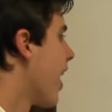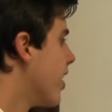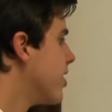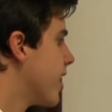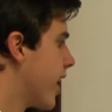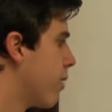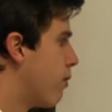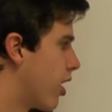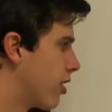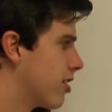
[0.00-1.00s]
and
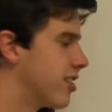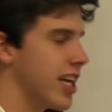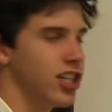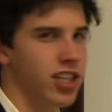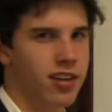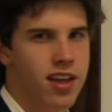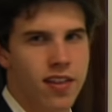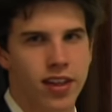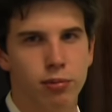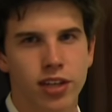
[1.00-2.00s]
in modernization.
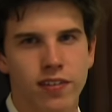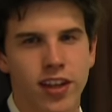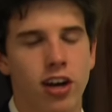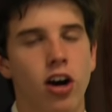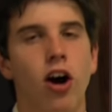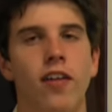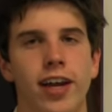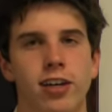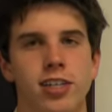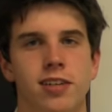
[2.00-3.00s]
They believed that in all
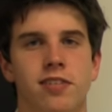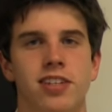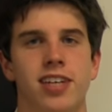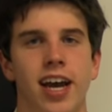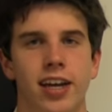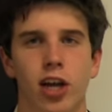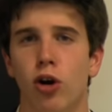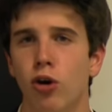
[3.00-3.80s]
areas of society,